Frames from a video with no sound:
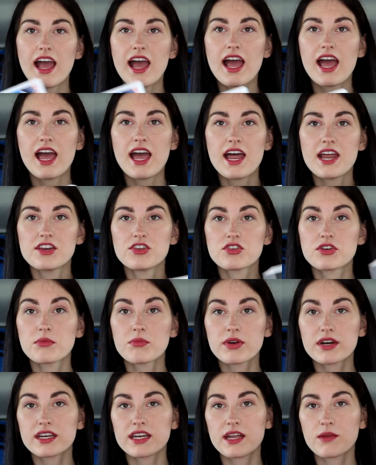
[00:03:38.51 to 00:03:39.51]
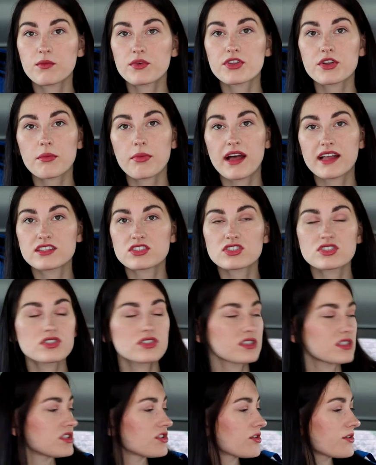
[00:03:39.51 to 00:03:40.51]
And you can put it in with your
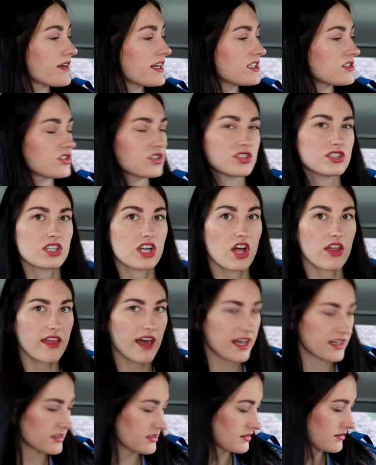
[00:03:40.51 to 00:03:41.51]
pencils and your erasers and all that.